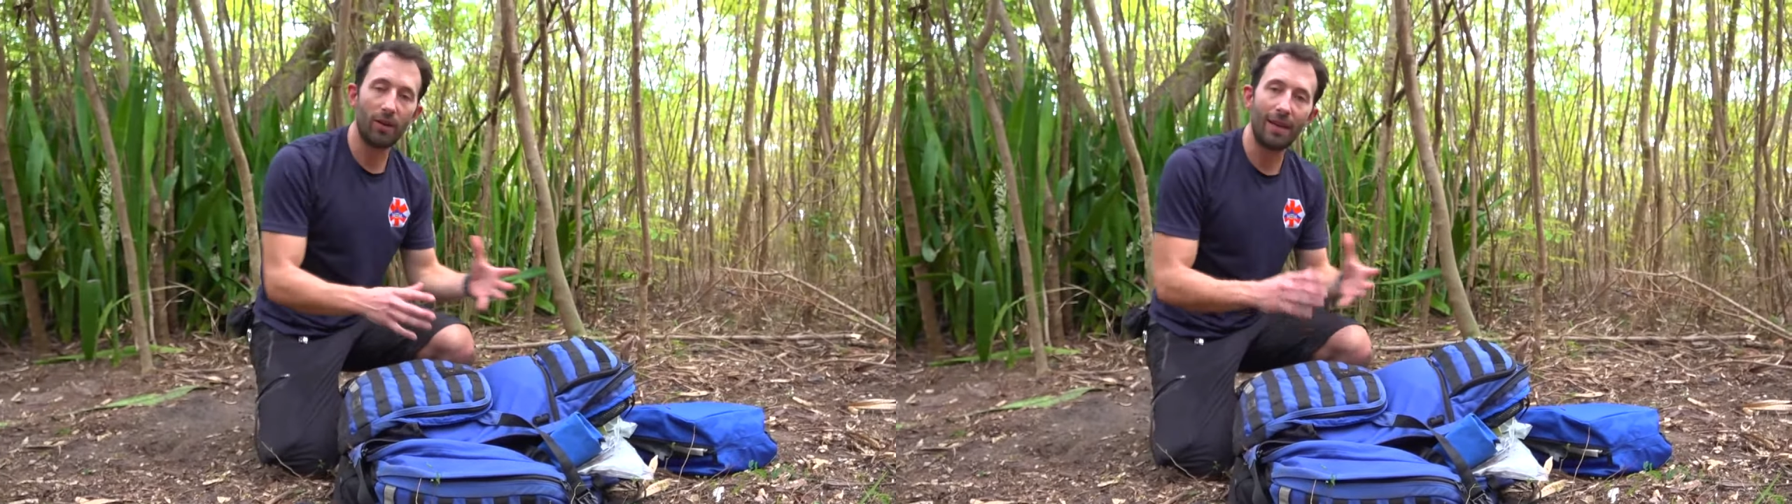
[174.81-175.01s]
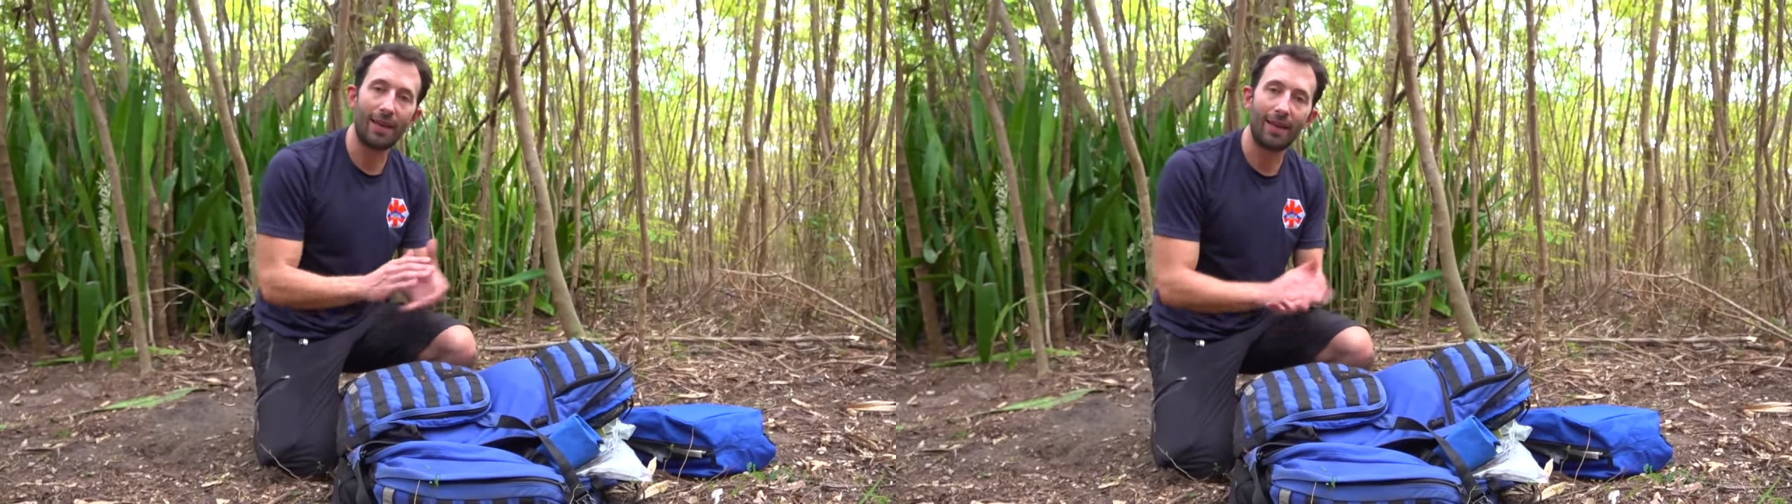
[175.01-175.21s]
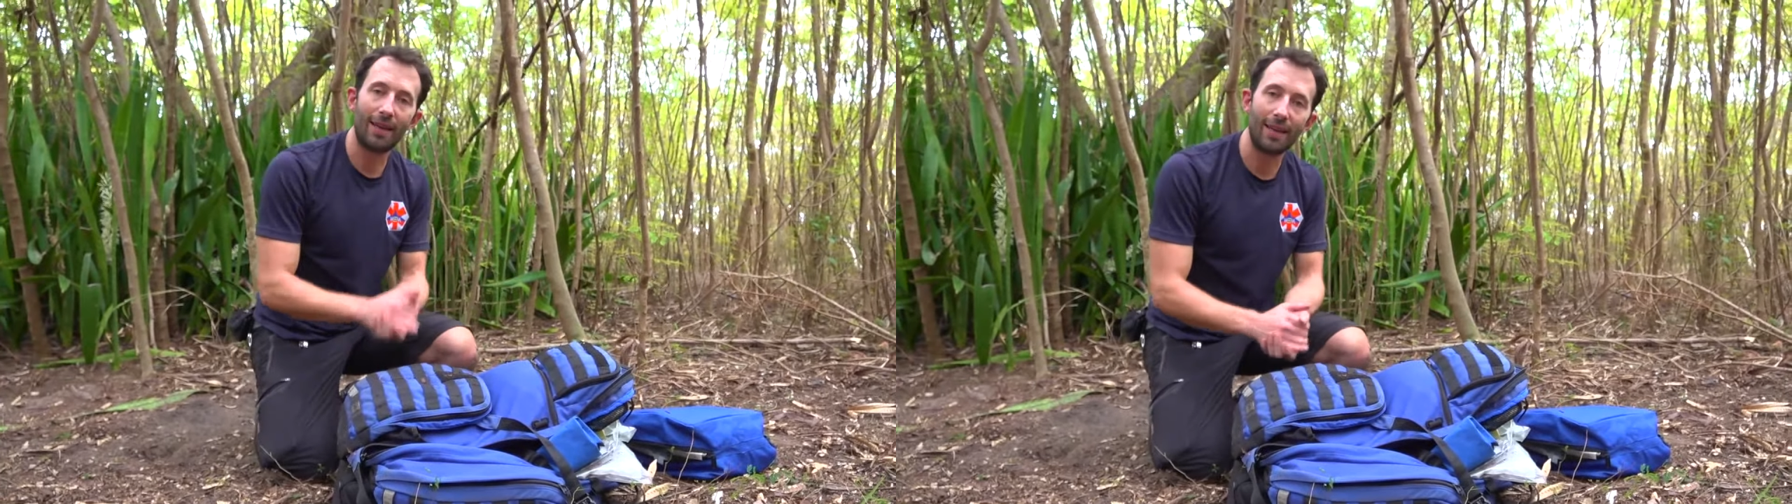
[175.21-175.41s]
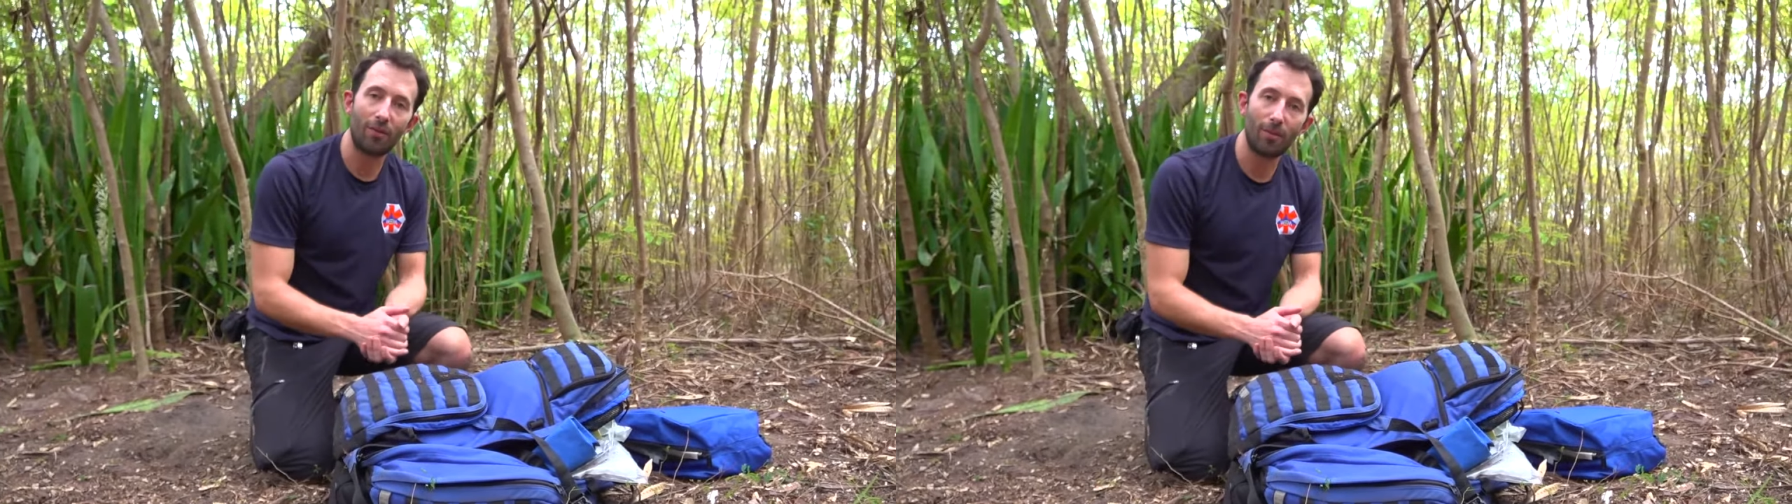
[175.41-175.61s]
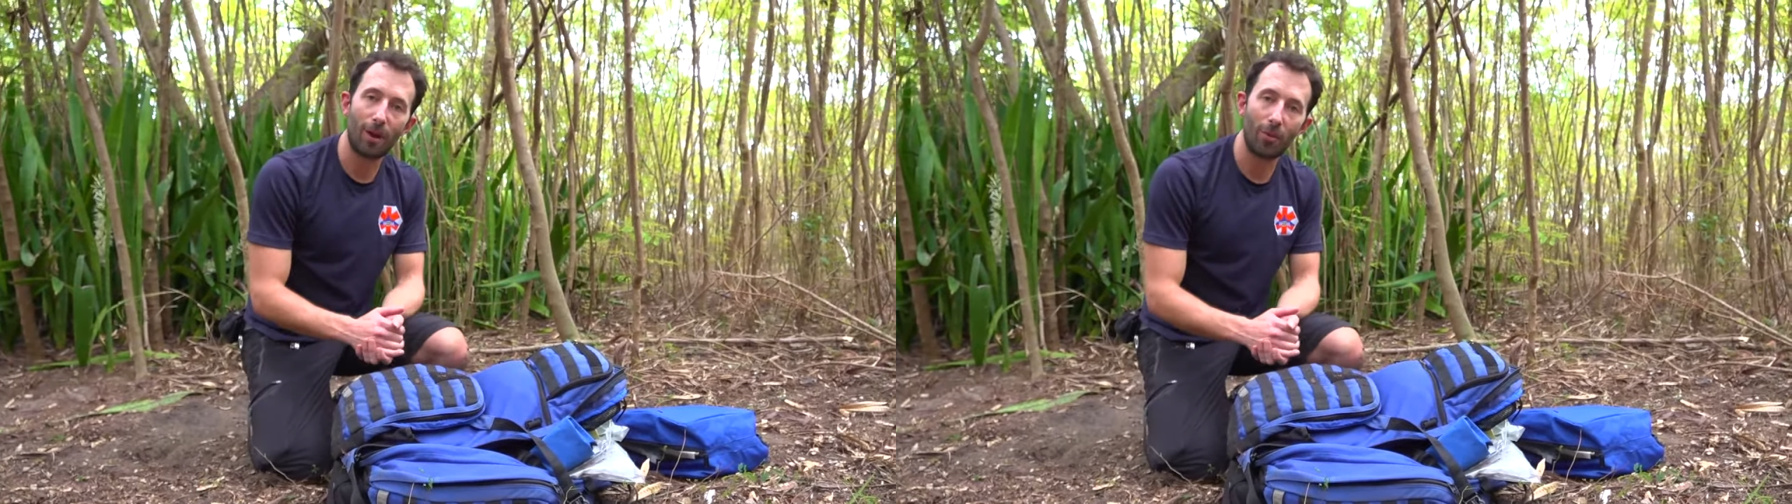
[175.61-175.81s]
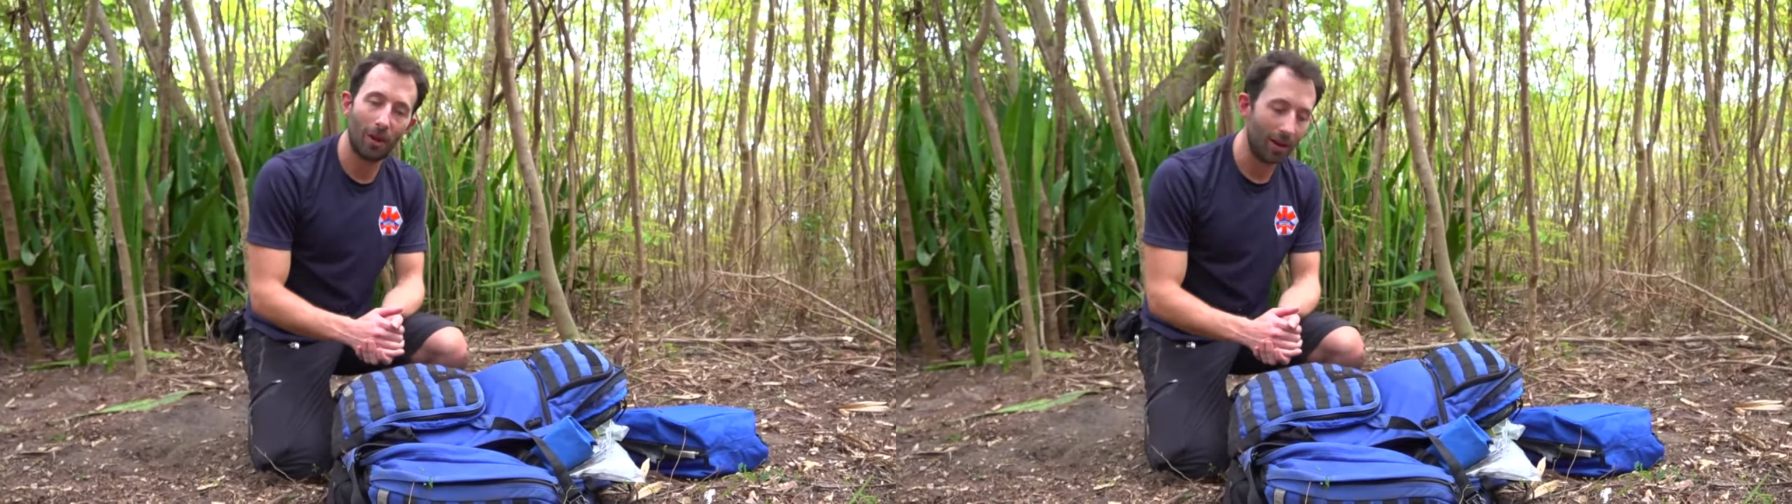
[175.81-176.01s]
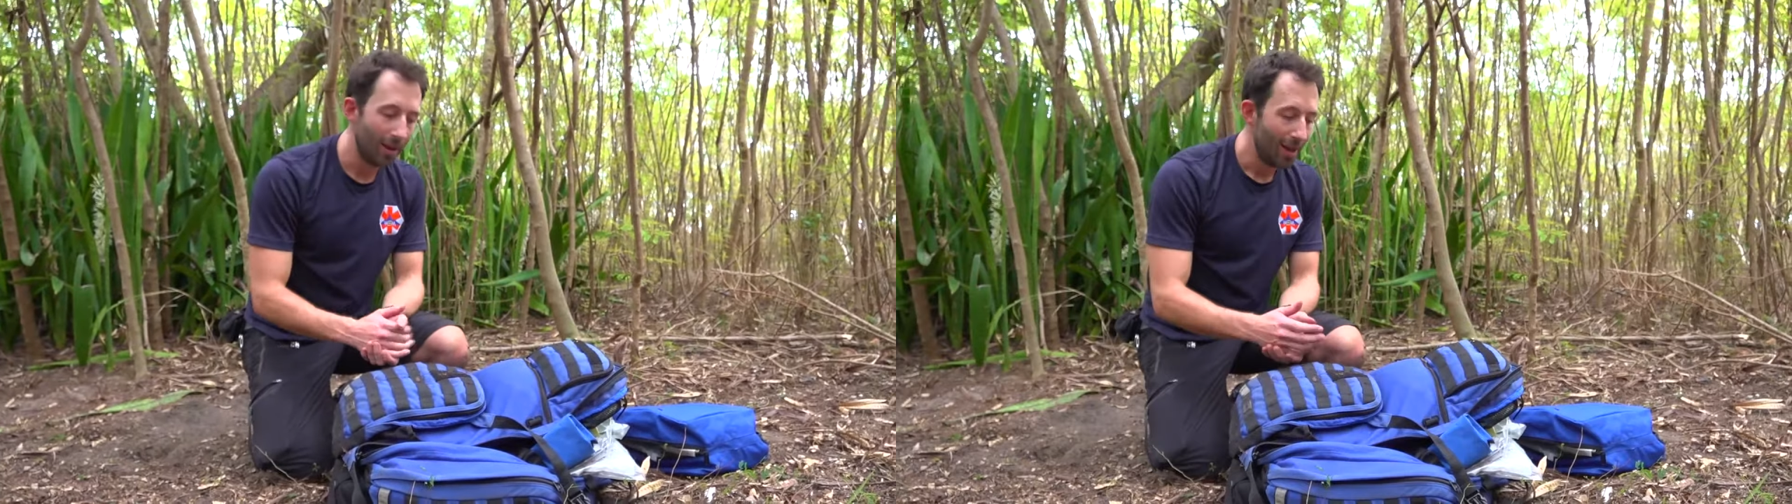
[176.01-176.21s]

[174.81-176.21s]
need at a given moment.